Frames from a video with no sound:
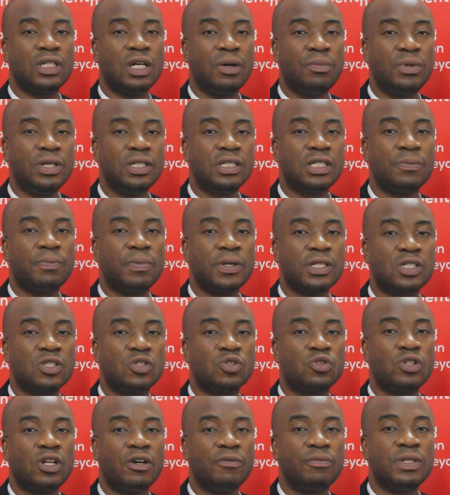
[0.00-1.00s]
That means the person
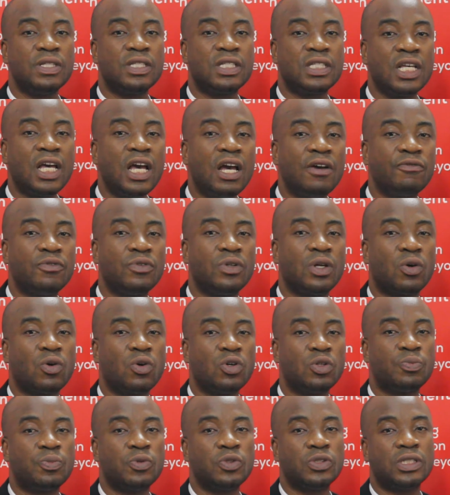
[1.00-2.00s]
should have been served with the
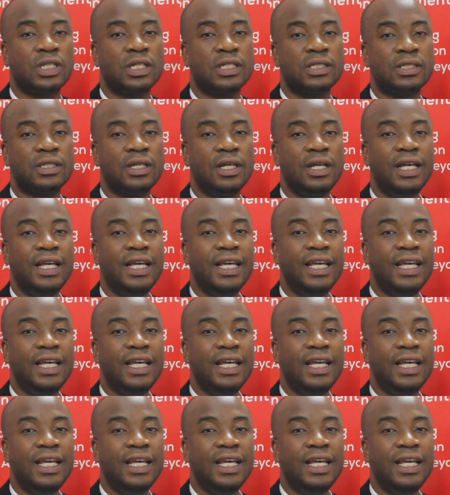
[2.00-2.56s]
court process,